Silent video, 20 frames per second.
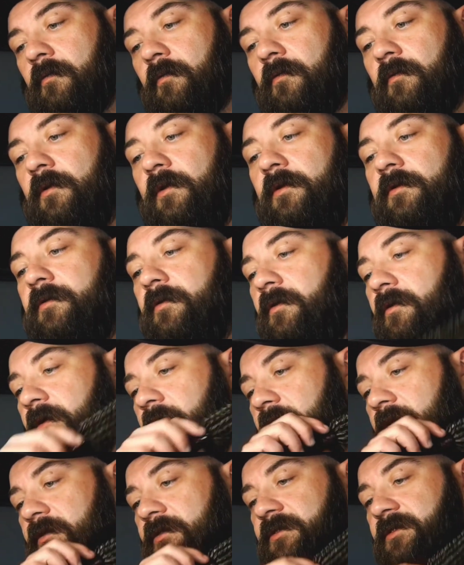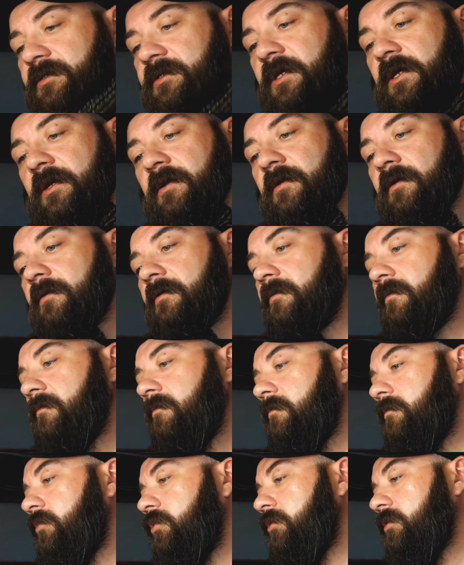roll under and just kind
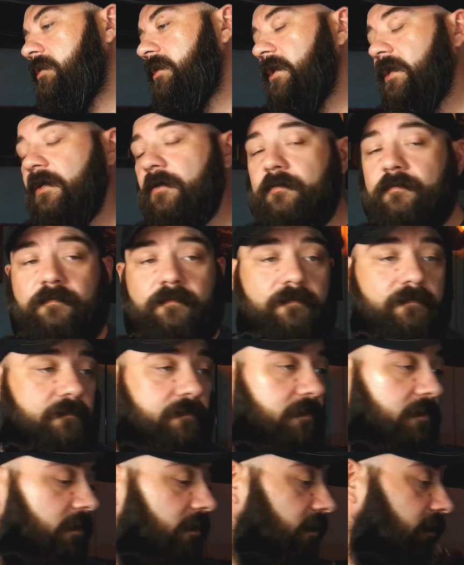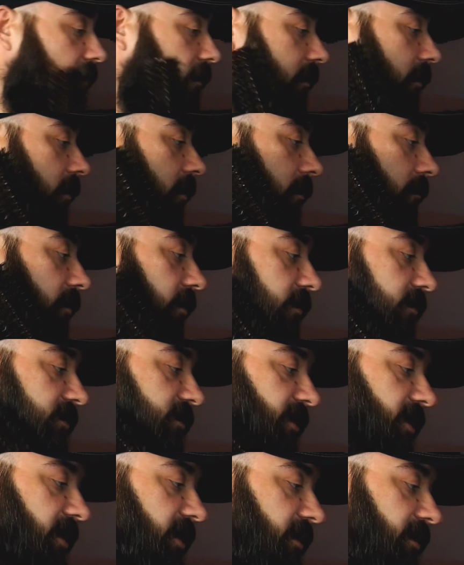of pull down on both
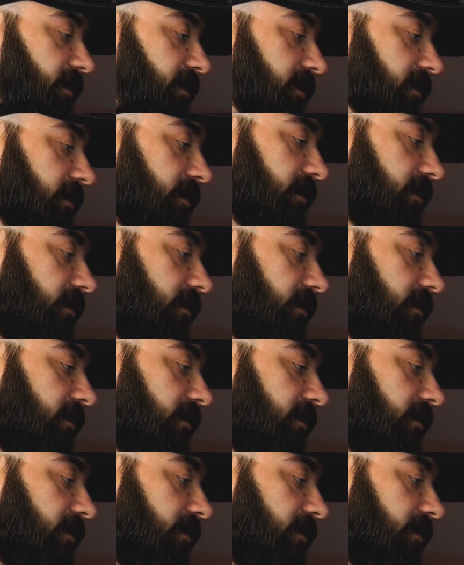sides